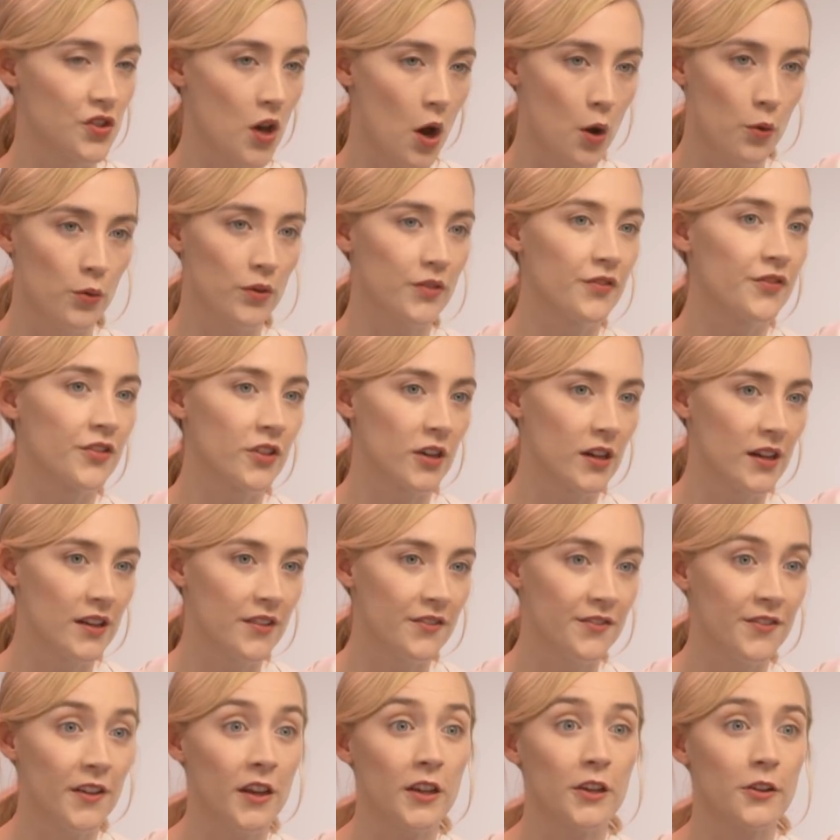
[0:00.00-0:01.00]
going for it
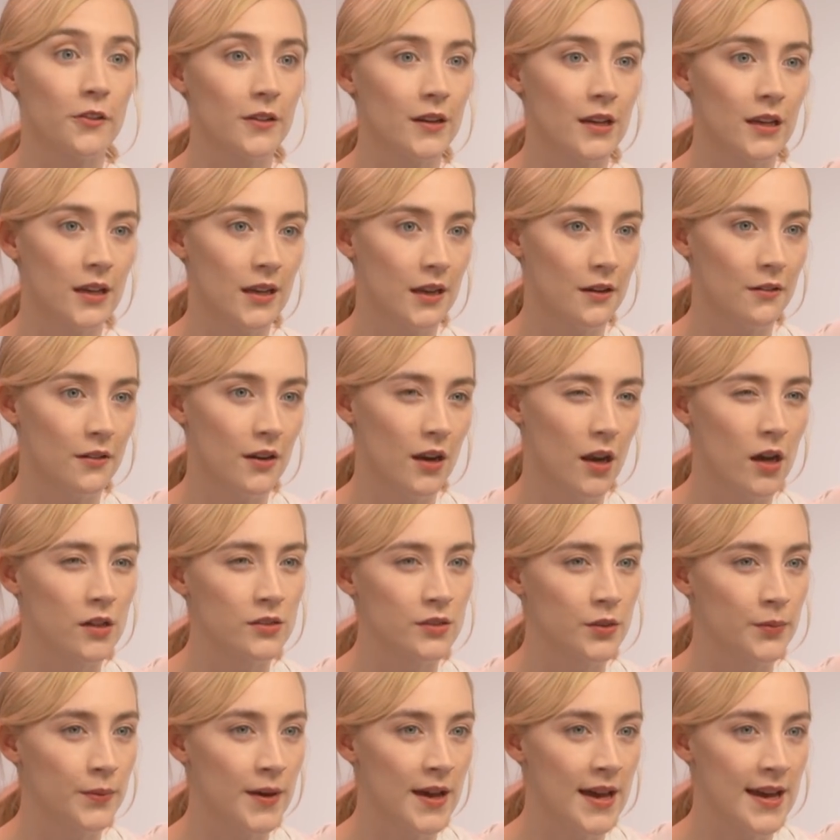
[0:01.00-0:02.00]
and figuring it out
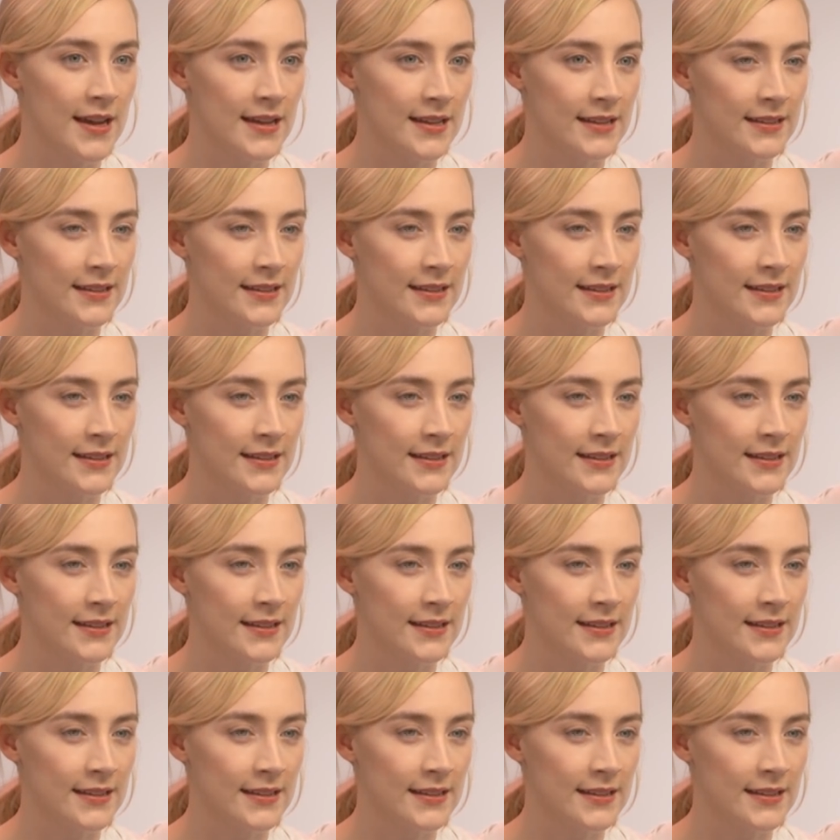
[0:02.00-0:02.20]
along the way.